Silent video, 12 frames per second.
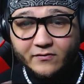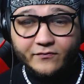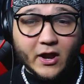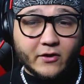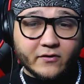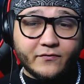
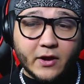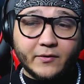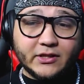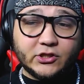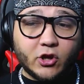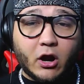Very,
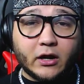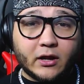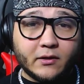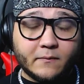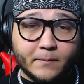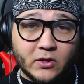very
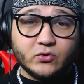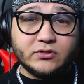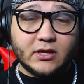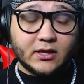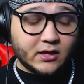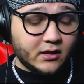dark
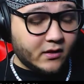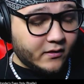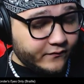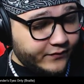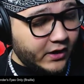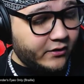music.
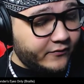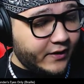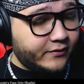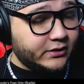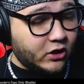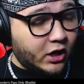Very,
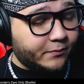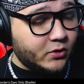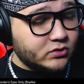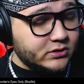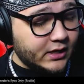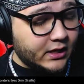very dark
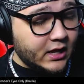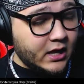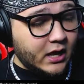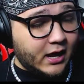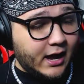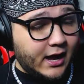music.
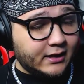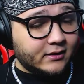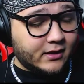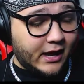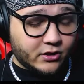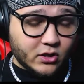I
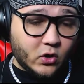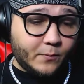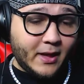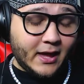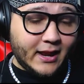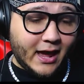don't
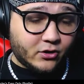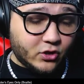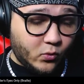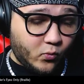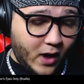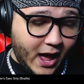know, man. I don't
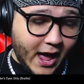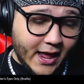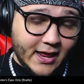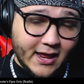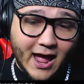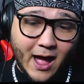know
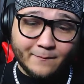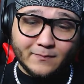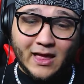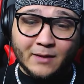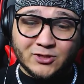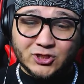why
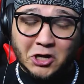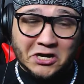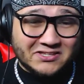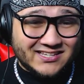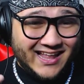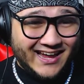I'm
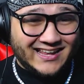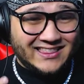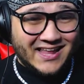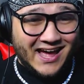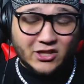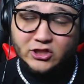starting to like a
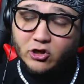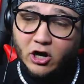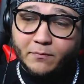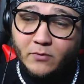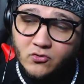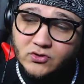lot of
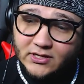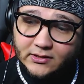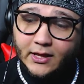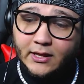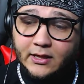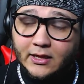dark
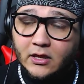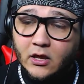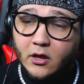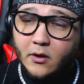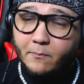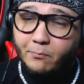music lately,
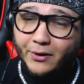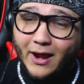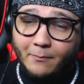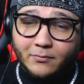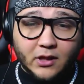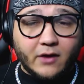but
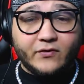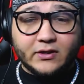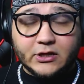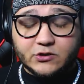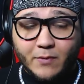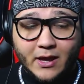I'm
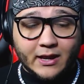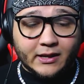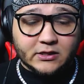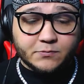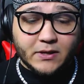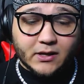loving this, man.
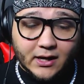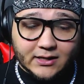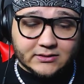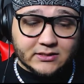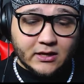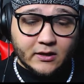And it's
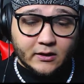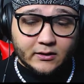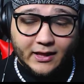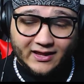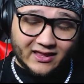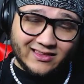because,
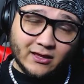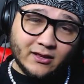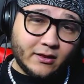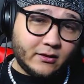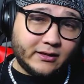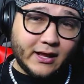like, at the
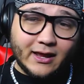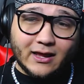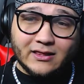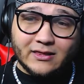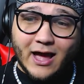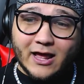end of the day,
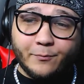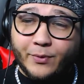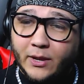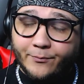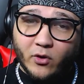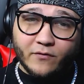a lot of
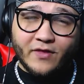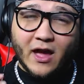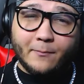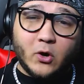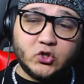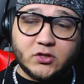people, if
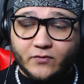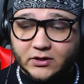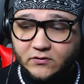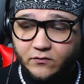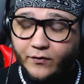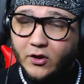not most of
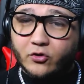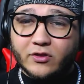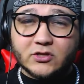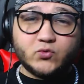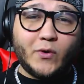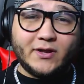us, feel
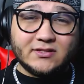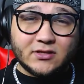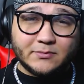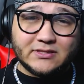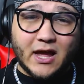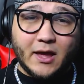this way
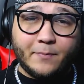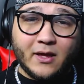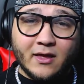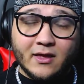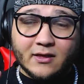some type,